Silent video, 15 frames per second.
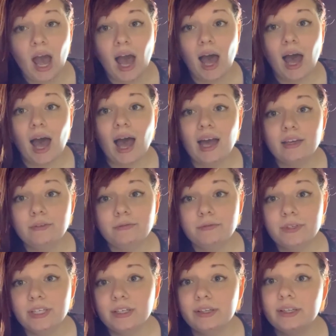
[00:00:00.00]
I
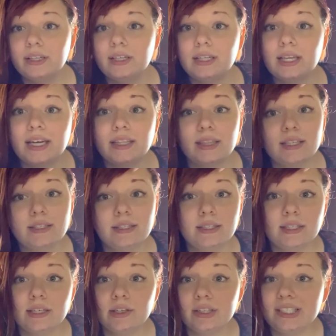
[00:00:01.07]
feel like this
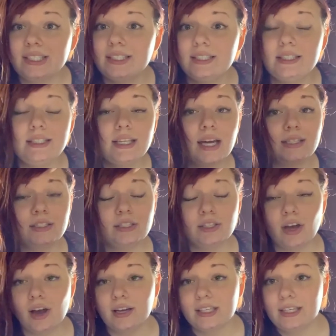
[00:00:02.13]
series does
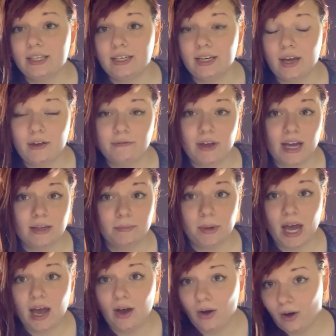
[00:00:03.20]
not get enough hype
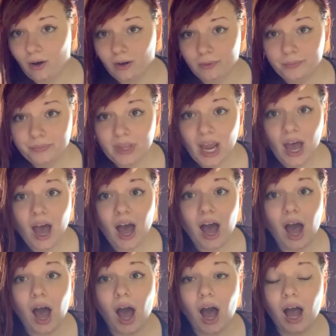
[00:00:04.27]
at all.
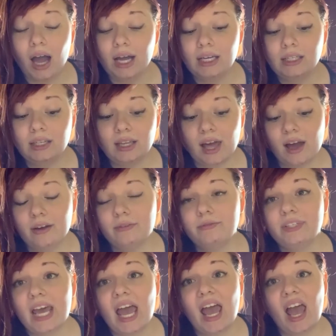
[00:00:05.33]
I loved
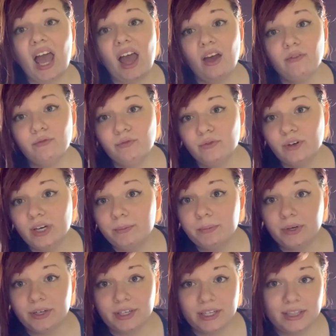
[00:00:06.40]
every
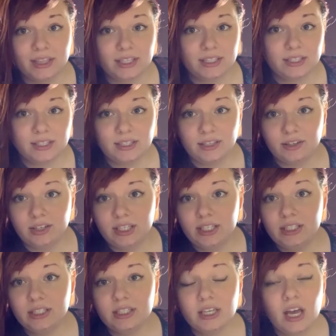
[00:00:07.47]
book in this
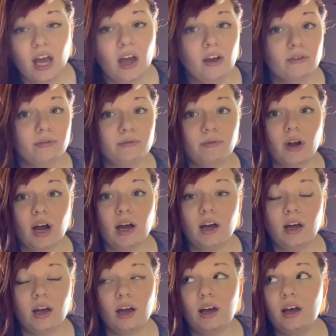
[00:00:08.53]
series,
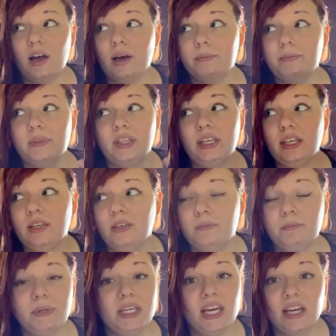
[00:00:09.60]
from the
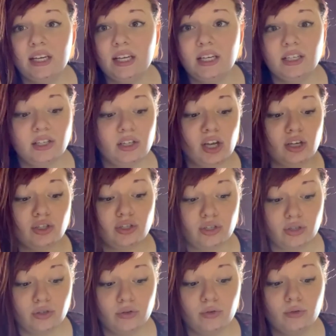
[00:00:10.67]
beginning
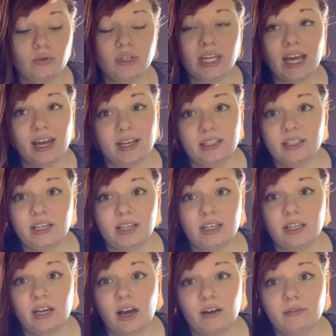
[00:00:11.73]
to Can't Get
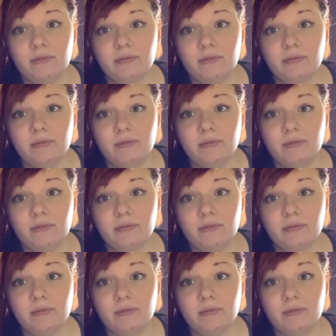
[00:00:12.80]
Enough.